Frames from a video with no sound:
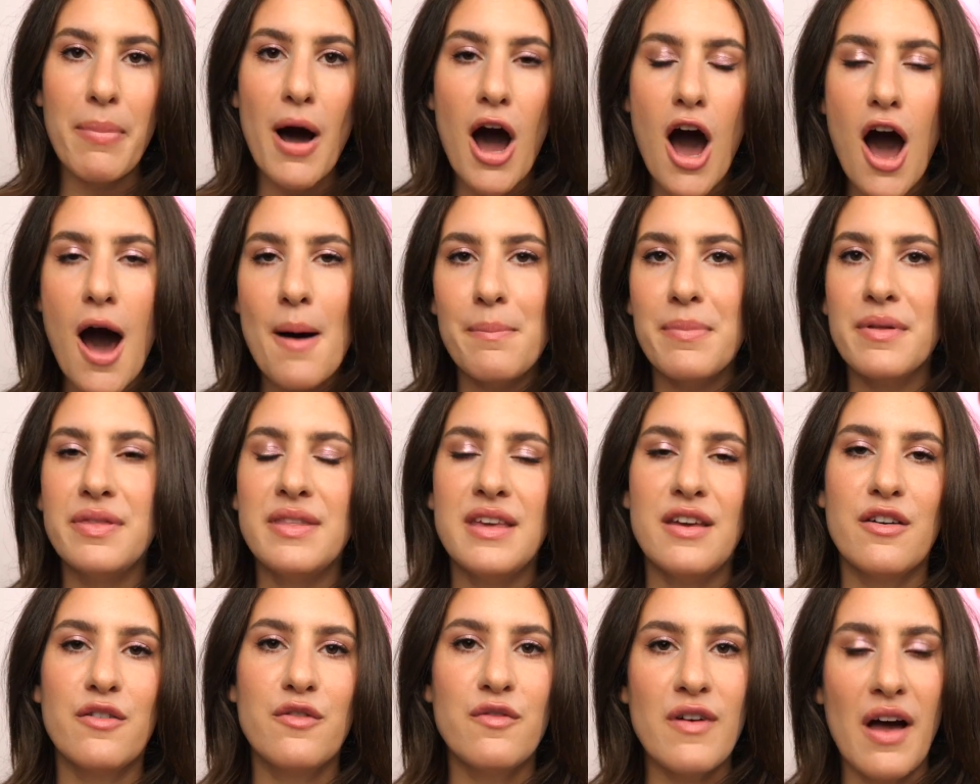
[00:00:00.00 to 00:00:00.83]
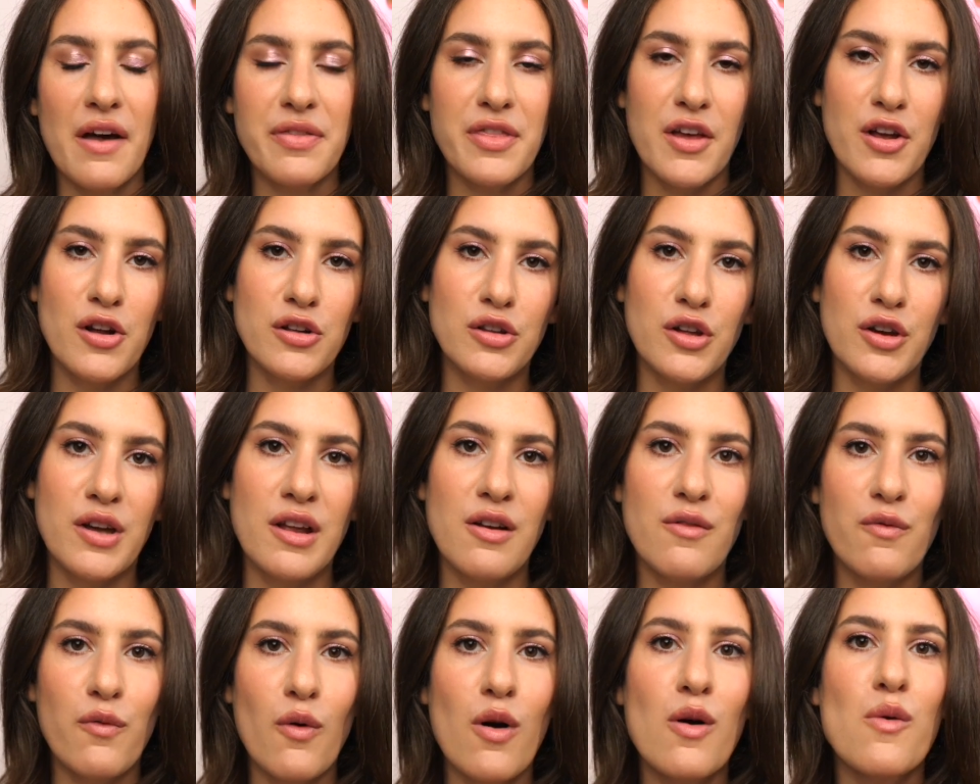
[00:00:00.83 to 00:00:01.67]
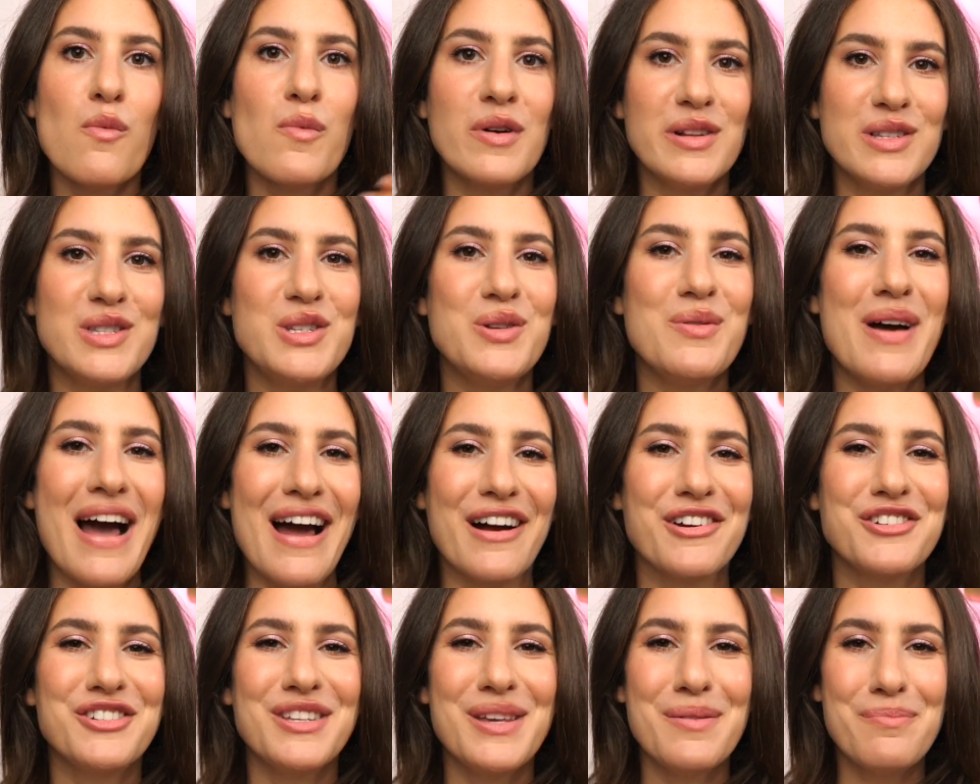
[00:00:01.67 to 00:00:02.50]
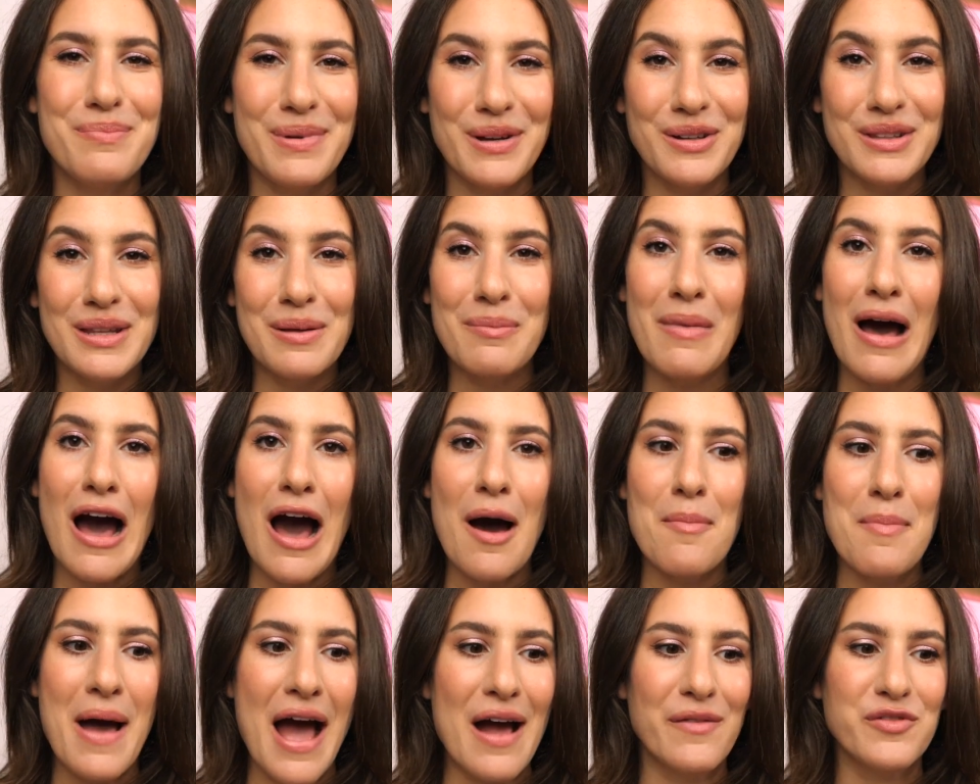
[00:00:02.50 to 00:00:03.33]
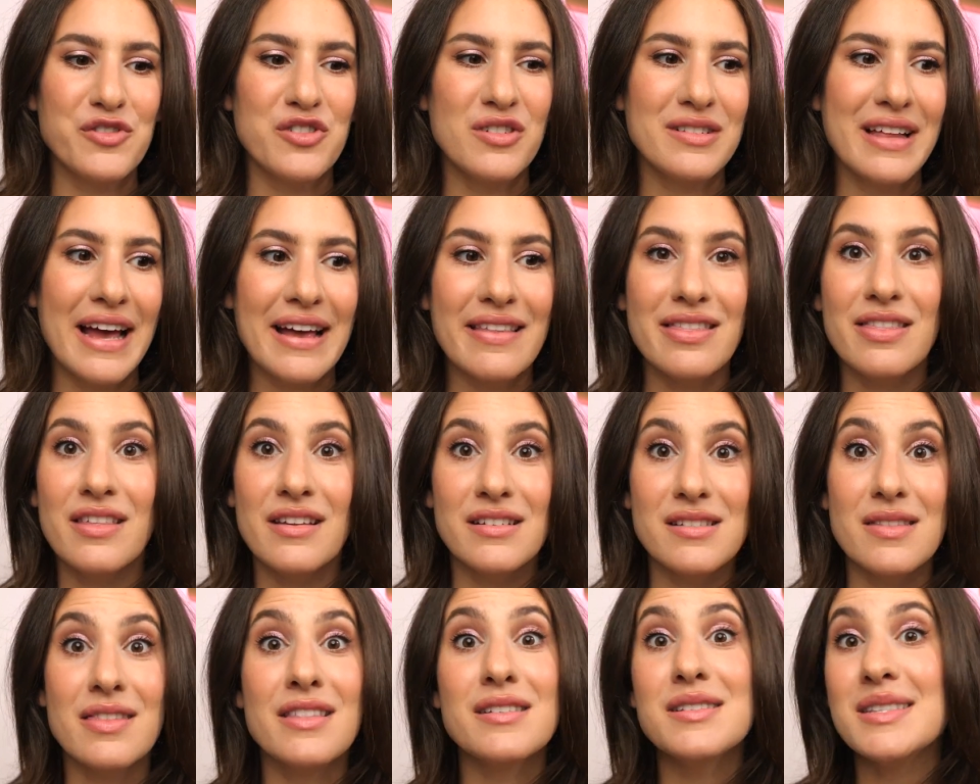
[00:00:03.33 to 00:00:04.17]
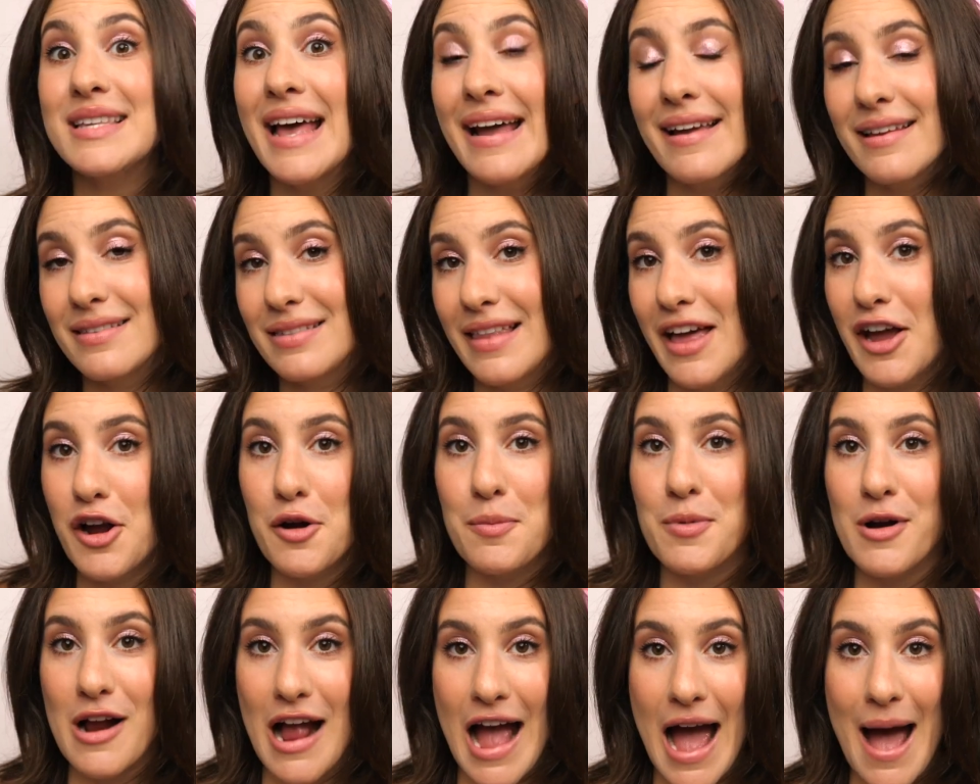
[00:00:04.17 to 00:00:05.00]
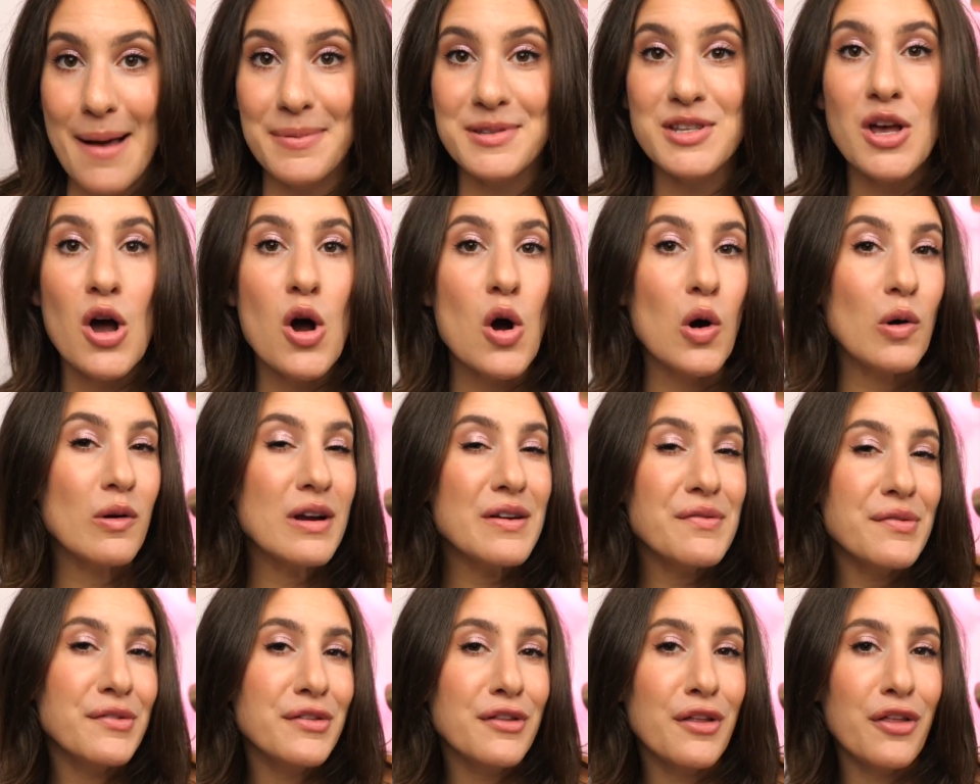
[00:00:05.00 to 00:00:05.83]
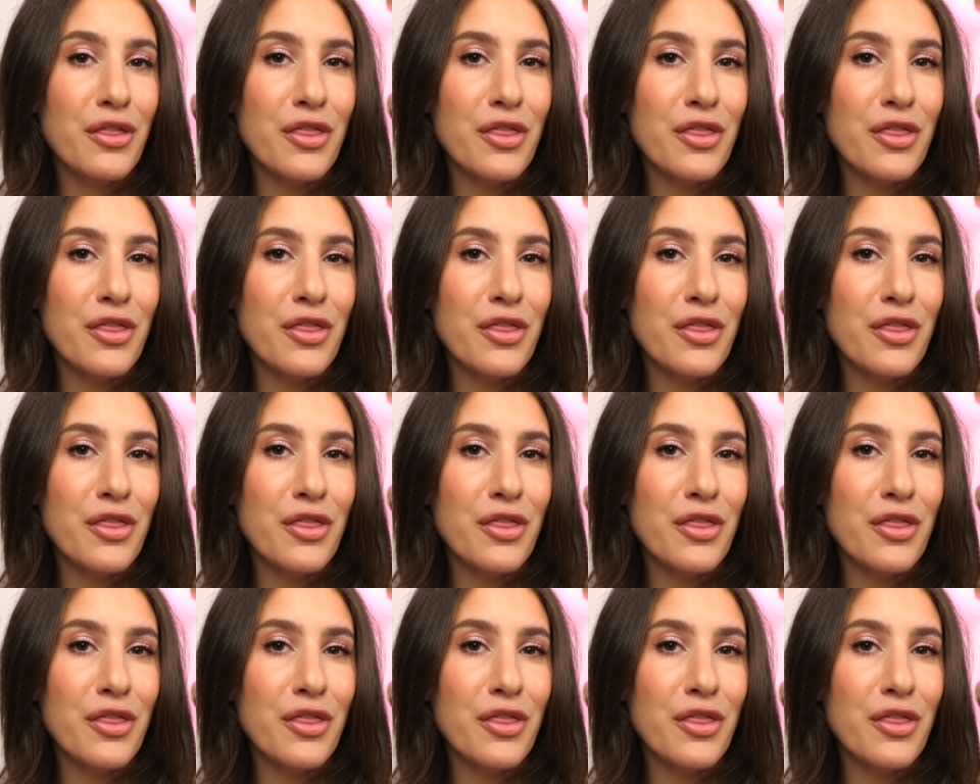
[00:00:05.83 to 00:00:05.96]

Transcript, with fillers: pop and the effect that you're looking for once you actually build them up after like the, the second layer perhaps, or even the